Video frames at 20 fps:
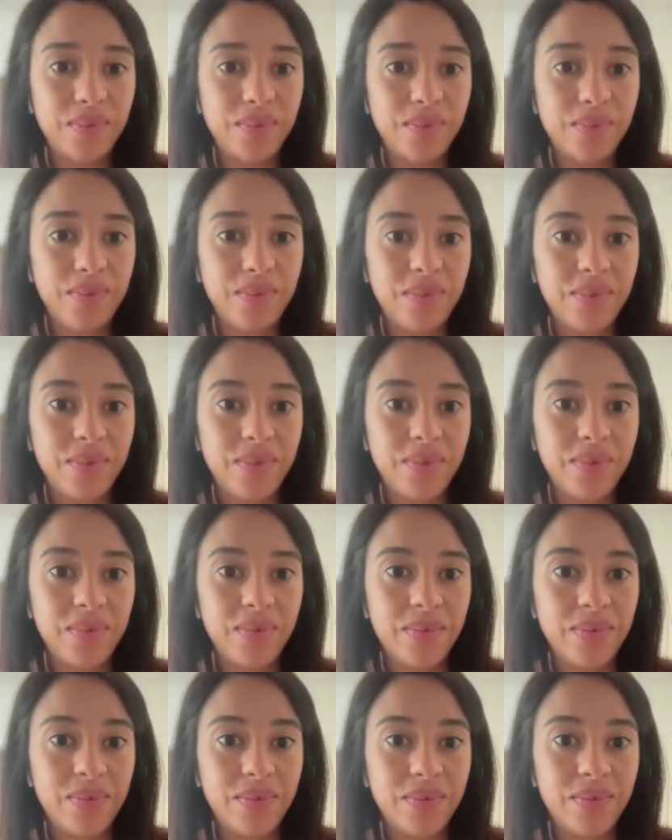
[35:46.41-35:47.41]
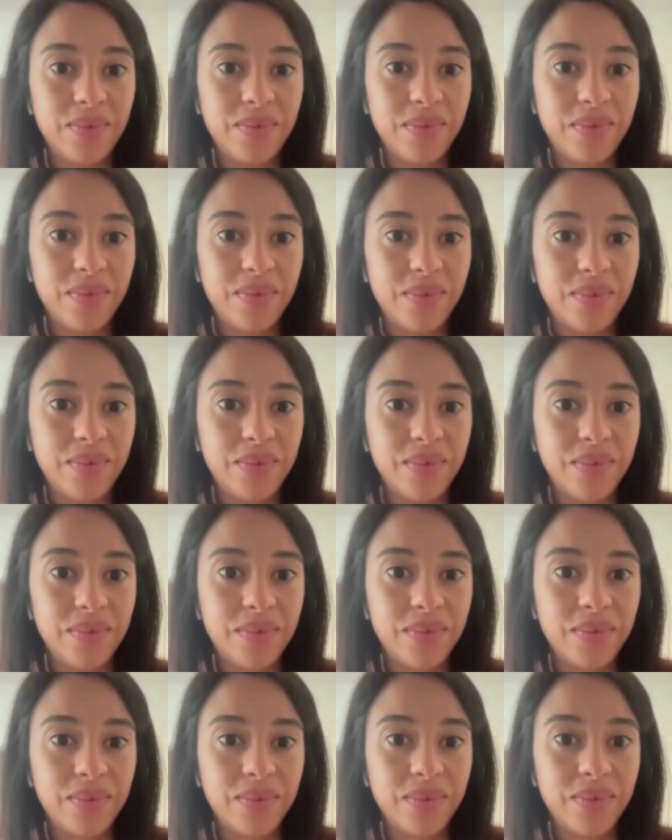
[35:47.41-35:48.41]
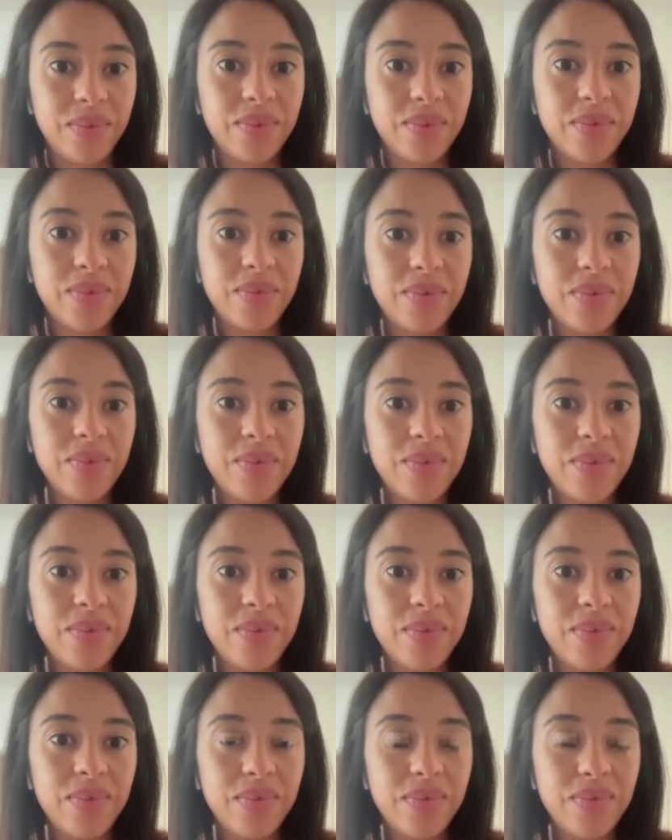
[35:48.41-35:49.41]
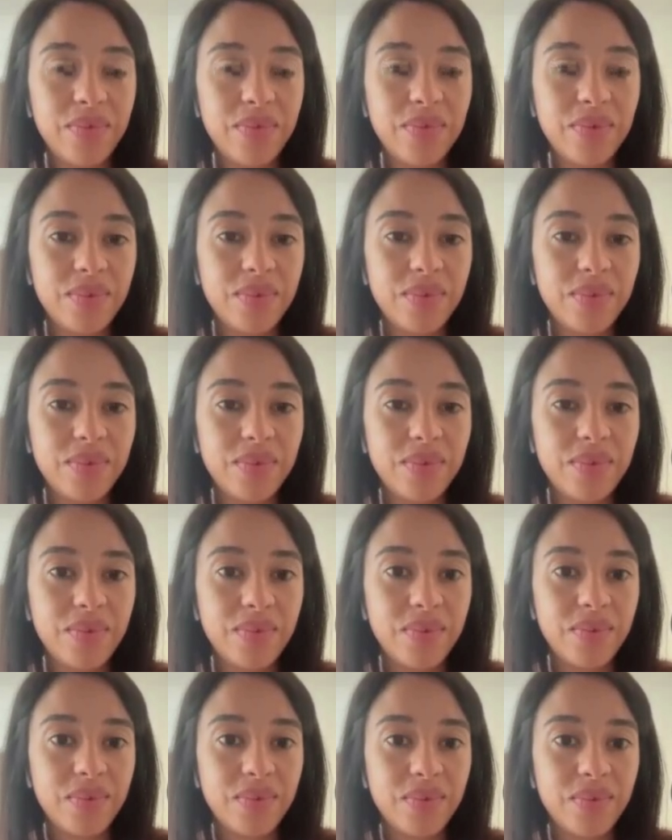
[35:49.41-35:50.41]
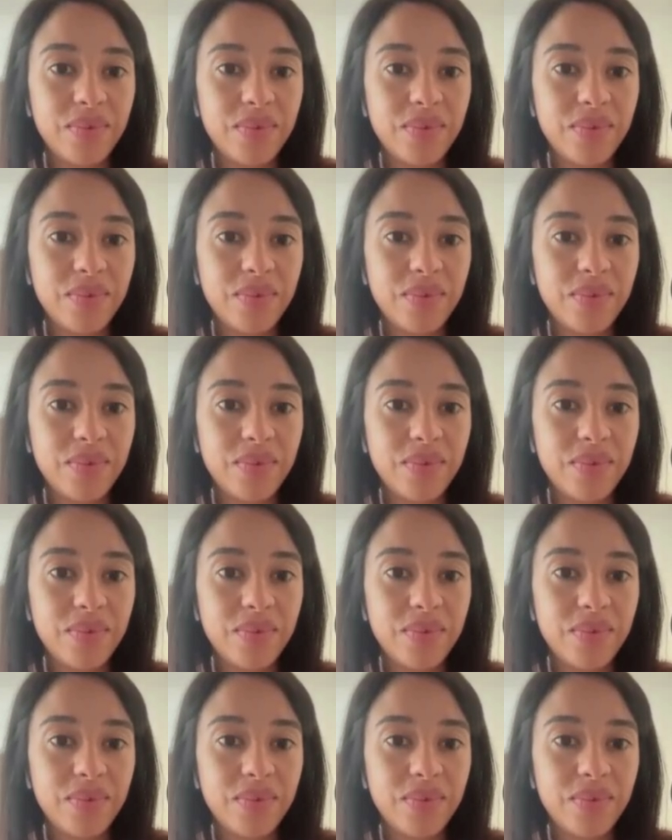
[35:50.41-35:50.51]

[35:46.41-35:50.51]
[no speech]